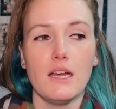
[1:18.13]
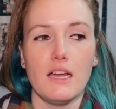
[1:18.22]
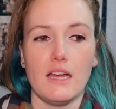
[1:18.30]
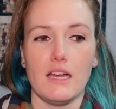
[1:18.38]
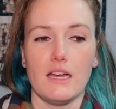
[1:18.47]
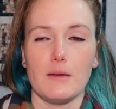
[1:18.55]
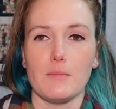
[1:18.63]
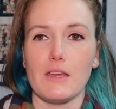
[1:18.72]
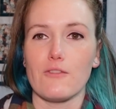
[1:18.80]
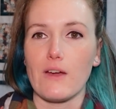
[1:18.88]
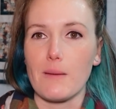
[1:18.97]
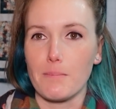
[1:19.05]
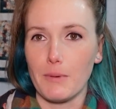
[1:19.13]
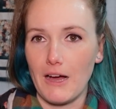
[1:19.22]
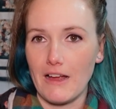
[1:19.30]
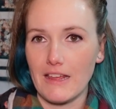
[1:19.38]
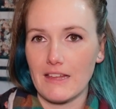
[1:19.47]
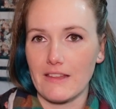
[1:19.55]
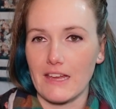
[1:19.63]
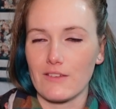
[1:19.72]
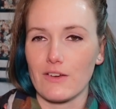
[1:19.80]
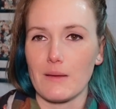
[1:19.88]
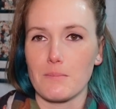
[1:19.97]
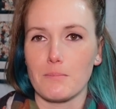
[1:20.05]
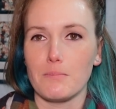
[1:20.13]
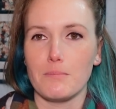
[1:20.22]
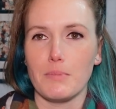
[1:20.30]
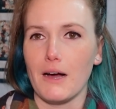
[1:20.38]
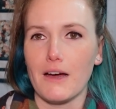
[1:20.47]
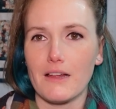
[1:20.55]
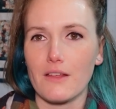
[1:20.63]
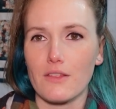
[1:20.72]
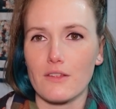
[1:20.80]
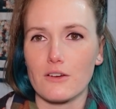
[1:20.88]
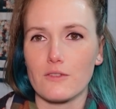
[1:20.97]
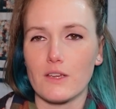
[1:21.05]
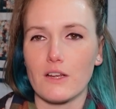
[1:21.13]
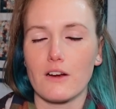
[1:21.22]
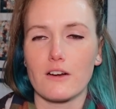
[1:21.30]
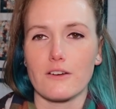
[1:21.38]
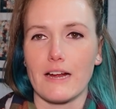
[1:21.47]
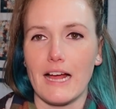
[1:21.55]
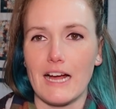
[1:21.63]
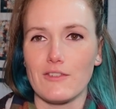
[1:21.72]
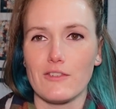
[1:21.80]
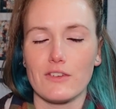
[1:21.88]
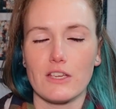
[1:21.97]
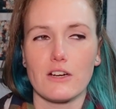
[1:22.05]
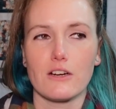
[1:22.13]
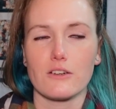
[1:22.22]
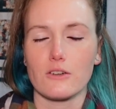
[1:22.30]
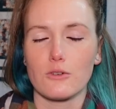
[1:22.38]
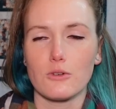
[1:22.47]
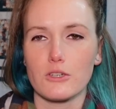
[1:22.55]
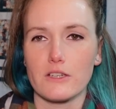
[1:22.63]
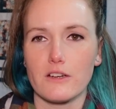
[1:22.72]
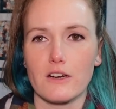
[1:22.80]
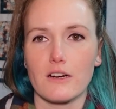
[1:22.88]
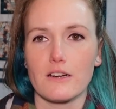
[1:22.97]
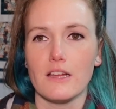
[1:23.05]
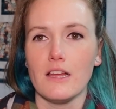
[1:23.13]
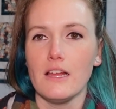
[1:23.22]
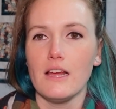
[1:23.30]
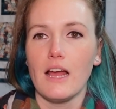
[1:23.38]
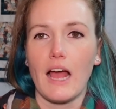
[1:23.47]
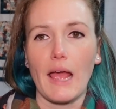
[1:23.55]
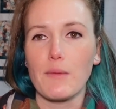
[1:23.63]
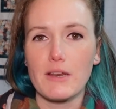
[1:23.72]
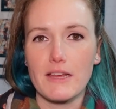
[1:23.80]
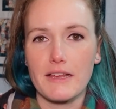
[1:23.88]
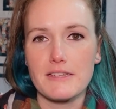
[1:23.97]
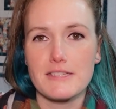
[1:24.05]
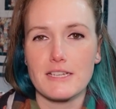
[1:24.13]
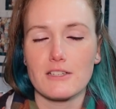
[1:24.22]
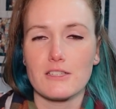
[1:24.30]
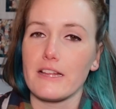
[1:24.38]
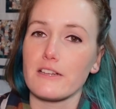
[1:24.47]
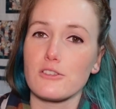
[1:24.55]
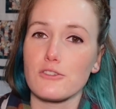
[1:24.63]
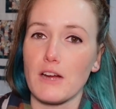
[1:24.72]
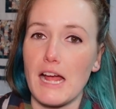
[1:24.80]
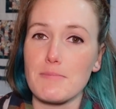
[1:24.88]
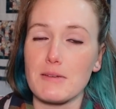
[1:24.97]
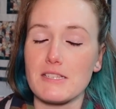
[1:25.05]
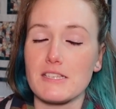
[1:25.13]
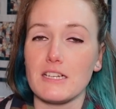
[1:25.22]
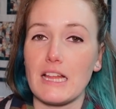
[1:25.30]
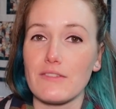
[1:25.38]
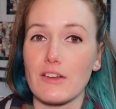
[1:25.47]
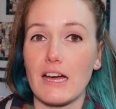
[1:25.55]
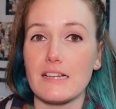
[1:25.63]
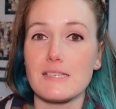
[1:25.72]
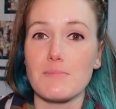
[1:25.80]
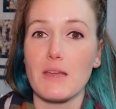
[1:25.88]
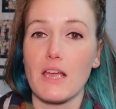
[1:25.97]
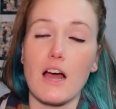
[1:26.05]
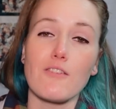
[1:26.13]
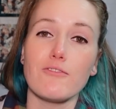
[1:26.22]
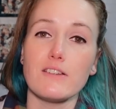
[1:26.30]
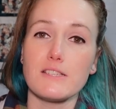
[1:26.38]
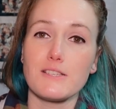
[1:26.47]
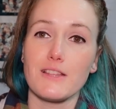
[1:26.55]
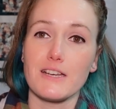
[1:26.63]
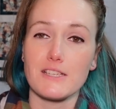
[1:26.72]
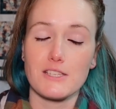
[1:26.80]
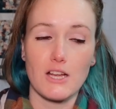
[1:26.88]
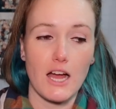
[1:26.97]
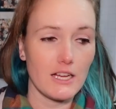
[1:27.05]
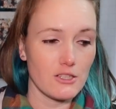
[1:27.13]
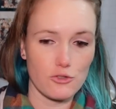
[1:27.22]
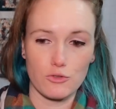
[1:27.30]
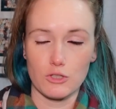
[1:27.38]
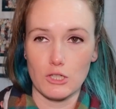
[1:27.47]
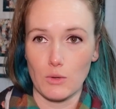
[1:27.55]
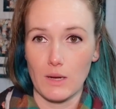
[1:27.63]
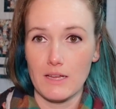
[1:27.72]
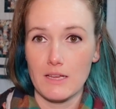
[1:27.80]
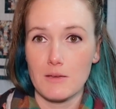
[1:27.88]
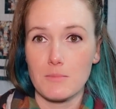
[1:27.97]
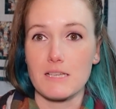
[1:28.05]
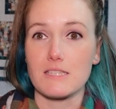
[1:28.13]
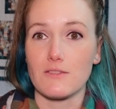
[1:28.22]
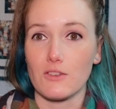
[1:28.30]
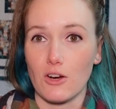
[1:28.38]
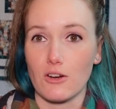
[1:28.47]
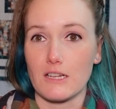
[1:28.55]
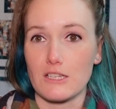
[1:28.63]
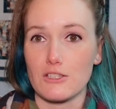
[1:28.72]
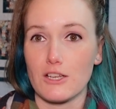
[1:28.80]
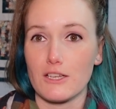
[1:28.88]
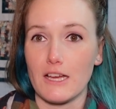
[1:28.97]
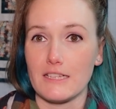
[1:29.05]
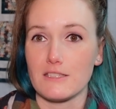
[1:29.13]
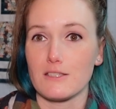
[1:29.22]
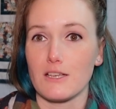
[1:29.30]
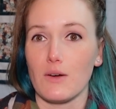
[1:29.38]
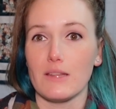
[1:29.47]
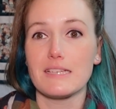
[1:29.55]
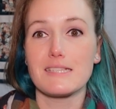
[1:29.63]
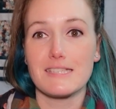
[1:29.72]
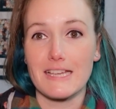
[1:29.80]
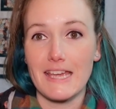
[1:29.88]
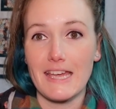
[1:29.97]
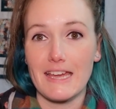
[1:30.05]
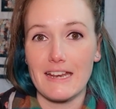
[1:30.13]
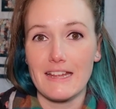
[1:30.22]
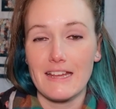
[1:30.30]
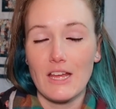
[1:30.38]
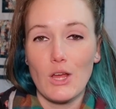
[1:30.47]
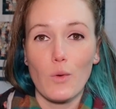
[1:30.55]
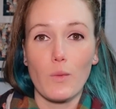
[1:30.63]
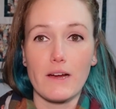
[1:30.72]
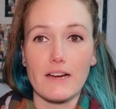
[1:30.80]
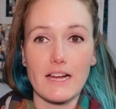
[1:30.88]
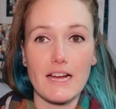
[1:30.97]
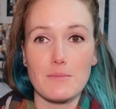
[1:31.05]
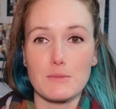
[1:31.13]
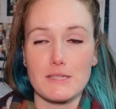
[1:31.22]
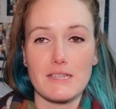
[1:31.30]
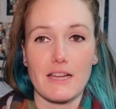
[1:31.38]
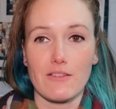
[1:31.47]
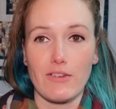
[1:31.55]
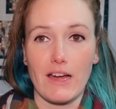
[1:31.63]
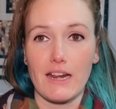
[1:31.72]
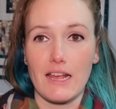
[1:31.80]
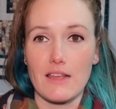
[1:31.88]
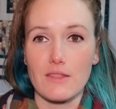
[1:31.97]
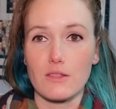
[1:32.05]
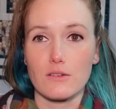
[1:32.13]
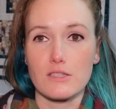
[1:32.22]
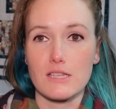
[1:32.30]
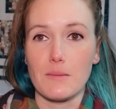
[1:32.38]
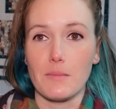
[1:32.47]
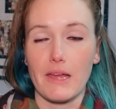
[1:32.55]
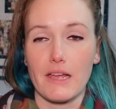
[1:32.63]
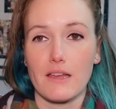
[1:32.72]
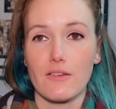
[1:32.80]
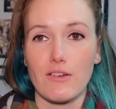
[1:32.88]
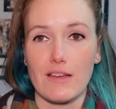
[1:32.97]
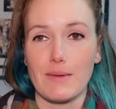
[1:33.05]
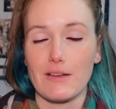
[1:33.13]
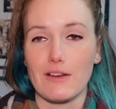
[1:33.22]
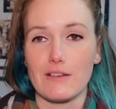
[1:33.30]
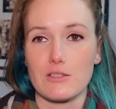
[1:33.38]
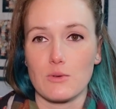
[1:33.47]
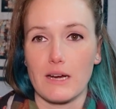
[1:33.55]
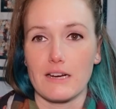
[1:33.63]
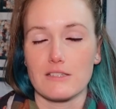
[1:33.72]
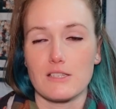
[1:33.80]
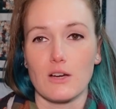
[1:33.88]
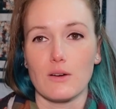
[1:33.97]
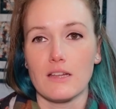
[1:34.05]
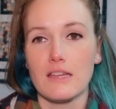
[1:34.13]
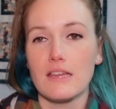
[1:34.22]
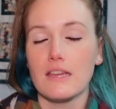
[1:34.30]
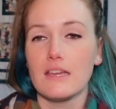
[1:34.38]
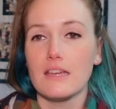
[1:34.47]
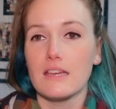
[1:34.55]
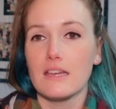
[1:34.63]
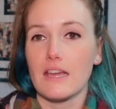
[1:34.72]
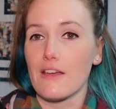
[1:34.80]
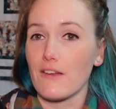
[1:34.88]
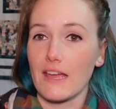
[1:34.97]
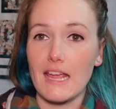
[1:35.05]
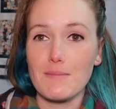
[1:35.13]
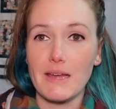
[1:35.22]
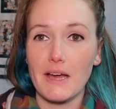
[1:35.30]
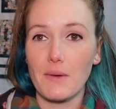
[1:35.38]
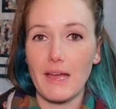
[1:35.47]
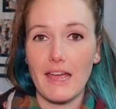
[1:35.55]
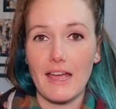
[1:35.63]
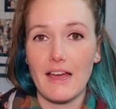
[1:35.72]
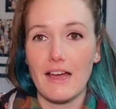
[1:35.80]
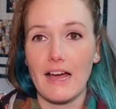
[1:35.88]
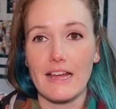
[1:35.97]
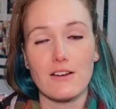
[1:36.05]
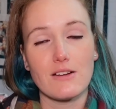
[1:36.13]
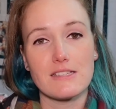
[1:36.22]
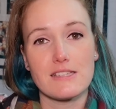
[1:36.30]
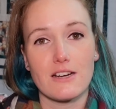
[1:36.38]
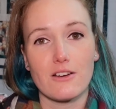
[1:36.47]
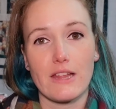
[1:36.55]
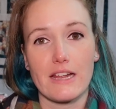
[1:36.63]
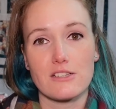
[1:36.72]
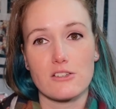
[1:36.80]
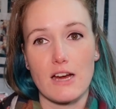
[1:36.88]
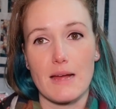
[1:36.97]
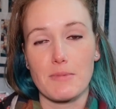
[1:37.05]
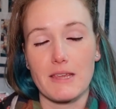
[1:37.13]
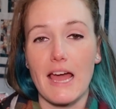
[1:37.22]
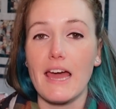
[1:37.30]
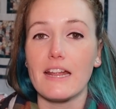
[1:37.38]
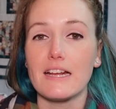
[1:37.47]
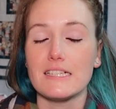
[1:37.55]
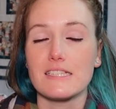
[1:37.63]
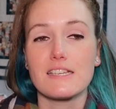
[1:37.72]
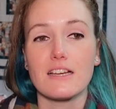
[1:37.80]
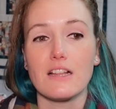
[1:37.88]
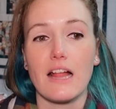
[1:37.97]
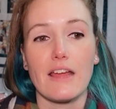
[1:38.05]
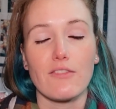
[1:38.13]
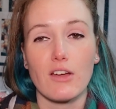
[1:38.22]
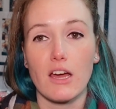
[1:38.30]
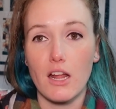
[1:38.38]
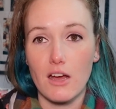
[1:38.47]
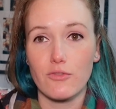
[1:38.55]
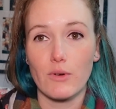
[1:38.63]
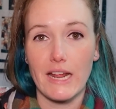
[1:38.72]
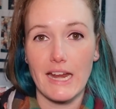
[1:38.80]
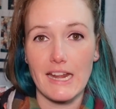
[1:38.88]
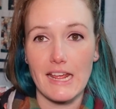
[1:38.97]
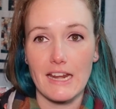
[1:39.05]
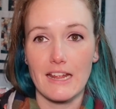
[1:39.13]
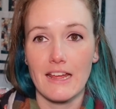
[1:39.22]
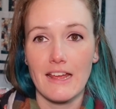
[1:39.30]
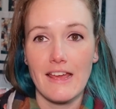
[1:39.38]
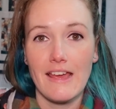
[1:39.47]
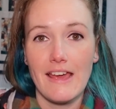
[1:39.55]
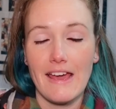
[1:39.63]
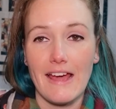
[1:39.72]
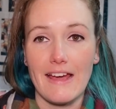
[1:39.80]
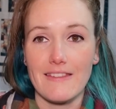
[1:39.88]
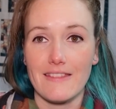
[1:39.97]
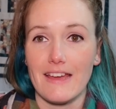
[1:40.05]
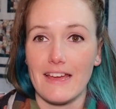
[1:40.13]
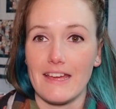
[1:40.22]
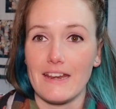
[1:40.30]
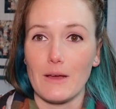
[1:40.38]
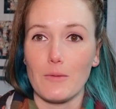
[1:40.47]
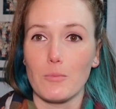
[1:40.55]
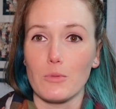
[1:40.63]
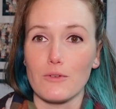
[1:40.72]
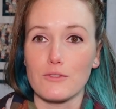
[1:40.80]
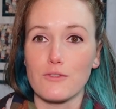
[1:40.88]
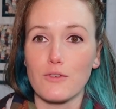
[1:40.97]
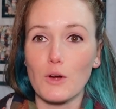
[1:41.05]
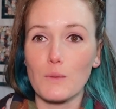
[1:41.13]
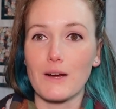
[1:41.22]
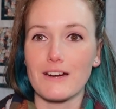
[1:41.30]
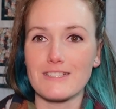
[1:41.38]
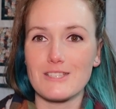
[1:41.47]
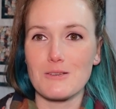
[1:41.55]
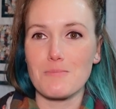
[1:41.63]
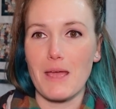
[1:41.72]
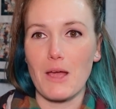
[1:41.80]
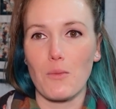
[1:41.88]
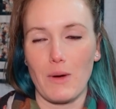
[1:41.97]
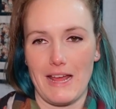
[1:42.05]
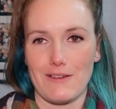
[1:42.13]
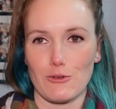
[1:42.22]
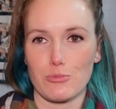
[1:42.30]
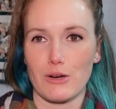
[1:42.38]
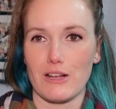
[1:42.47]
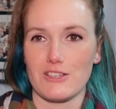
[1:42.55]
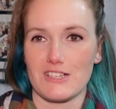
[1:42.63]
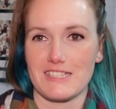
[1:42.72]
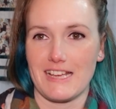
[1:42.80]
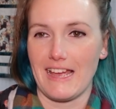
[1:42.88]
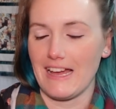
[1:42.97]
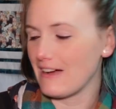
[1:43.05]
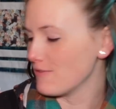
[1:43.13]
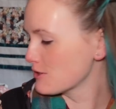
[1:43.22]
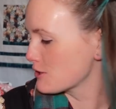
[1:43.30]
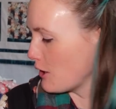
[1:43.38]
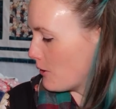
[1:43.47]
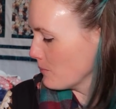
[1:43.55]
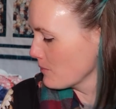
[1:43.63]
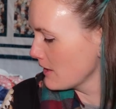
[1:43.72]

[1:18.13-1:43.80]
if I bought it, like if I bought a third of a yard or a half of a yard or quarter yard, I wouldn't consider that a scrap until I've cut something off of it, so then it's not a true piece of yardage. And so unless it's a kit where it comes as like a fat eighth or some like 5x5 square. So if it came that way, I don't consider that a scrap yet until I have cut off what I need and then moved forward to make whatever project I have. So